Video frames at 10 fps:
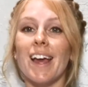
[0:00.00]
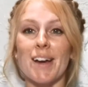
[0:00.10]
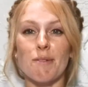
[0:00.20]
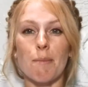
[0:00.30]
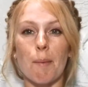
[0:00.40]

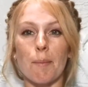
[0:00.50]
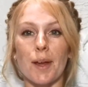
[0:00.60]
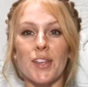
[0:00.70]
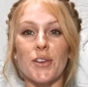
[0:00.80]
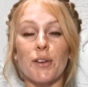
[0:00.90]
And
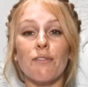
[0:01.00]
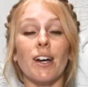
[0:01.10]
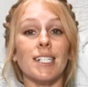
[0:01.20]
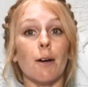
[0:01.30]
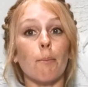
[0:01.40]
remember, you can
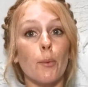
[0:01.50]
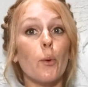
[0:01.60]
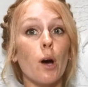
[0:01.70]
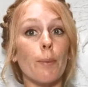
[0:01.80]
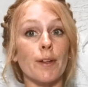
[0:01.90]
find out
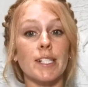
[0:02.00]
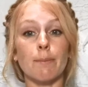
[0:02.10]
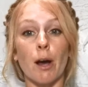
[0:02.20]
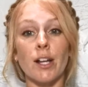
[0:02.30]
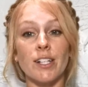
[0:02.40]
more about
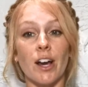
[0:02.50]
SMART